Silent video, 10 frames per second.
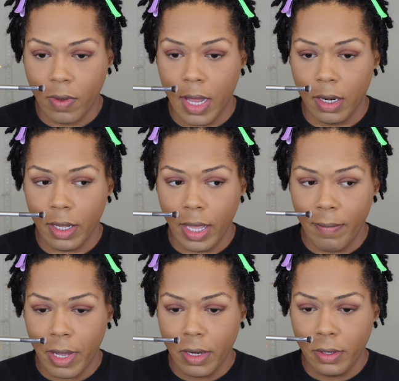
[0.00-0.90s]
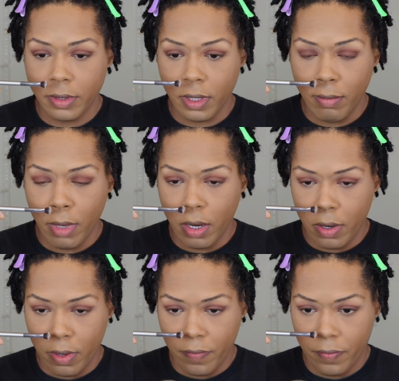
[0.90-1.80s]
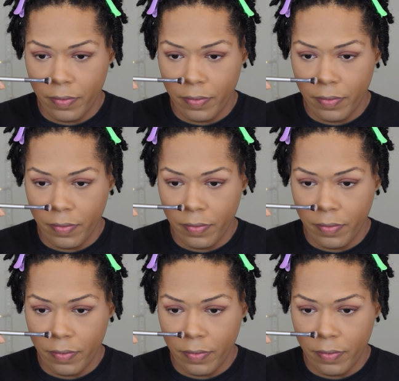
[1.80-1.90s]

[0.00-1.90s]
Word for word: So I look at my nose in the mirror